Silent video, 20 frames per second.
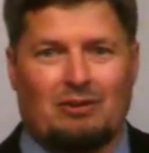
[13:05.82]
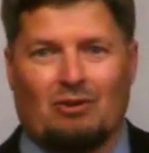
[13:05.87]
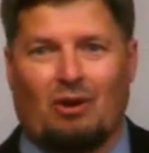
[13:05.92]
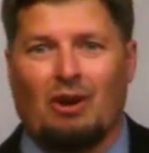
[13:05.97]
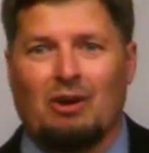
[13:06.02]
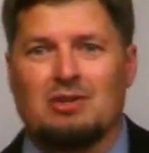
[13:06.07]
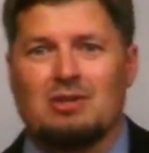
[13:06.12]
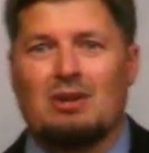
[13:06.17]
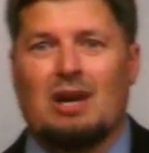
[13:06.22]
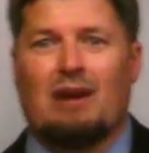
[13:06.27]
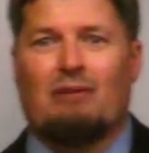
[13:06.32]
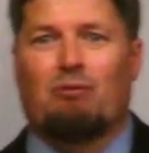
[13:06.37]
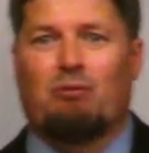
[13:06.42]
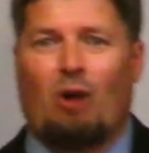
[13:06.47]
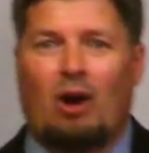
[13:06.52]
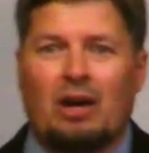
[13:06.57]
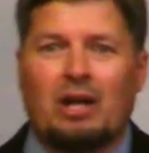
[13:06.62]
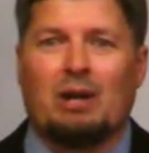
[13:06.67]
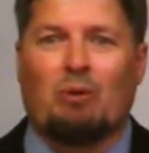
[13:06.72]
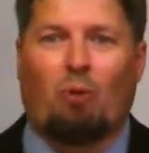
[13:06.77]
long as you have
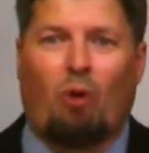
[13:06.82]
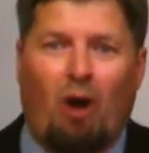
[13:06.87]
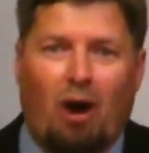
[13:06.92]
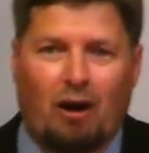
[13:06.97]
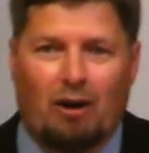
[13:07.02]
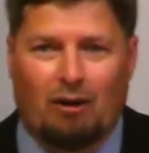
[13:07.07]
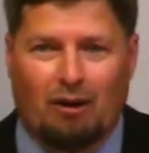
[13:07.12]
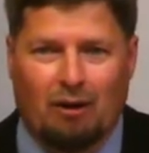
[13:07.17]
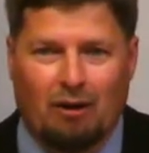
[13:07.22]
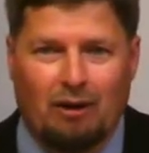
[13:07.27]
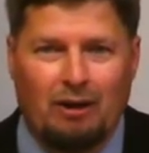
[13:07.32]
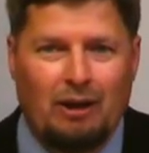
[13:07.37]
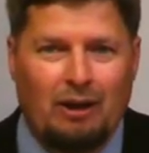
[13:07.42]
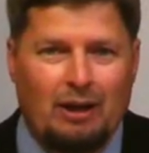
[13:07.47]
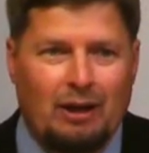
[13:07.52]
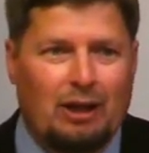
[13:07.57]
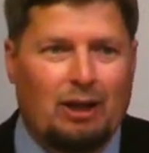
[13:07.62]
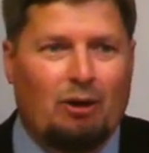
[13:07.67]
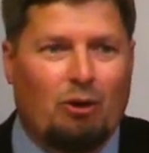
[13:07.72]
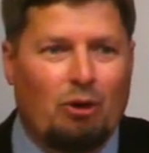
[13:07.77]
running water,
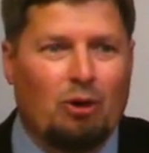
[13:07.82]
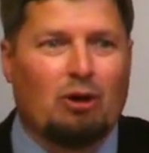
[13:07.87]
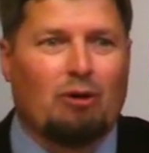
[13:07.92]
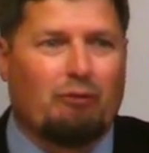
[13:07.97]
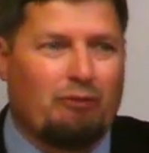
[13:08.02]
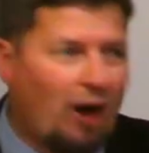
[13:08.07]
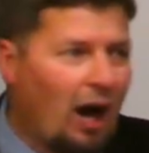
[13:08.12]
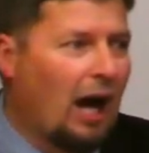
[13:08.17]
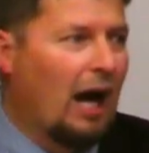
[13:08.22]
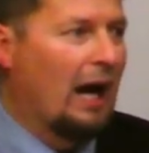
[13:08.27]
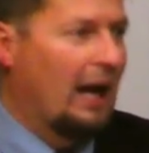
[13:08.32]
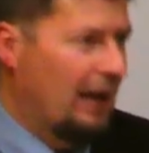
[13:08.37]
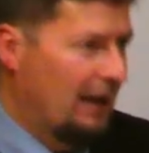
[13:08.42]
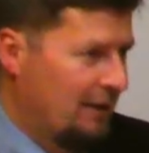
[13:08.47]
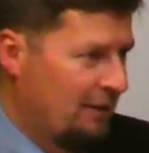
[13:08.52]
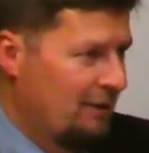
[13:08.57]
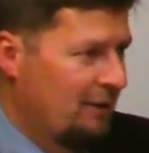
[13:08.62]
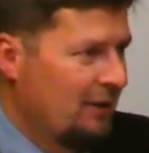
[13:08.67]
you know, you're fine.